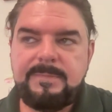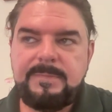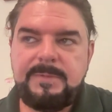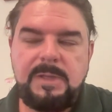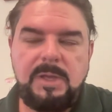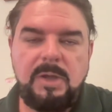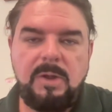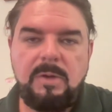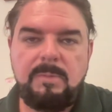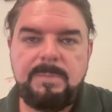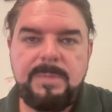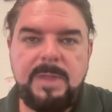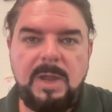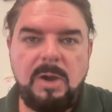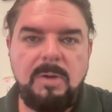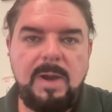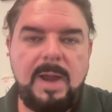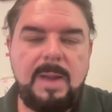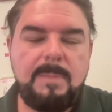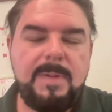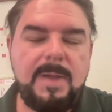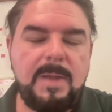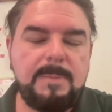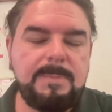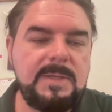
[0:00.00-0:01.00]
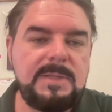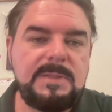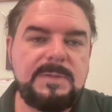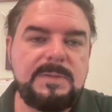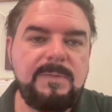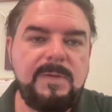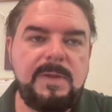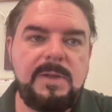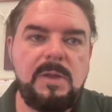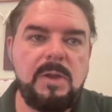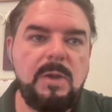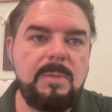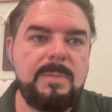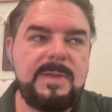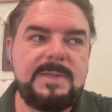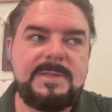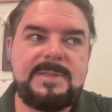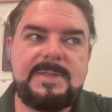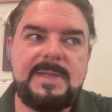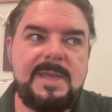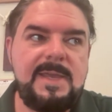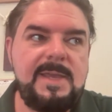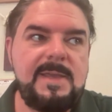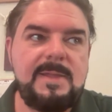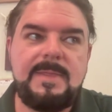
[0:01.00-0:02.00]
you know, I'll wrap up this video by
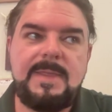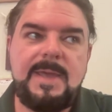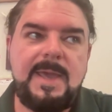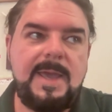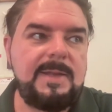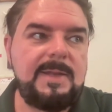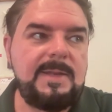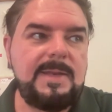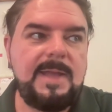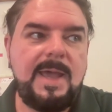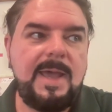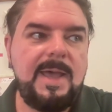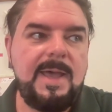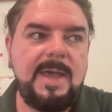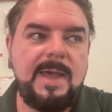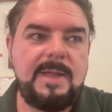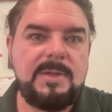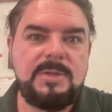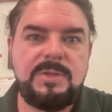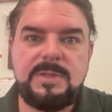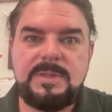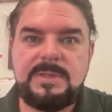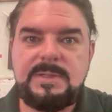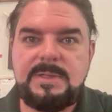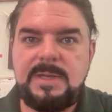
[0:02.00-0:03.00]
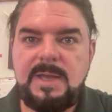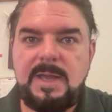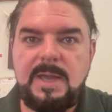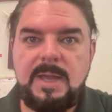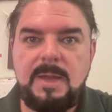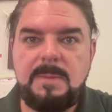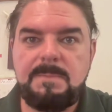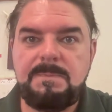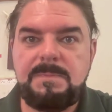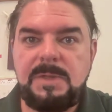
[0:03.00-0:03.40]
saying that I, I just uh,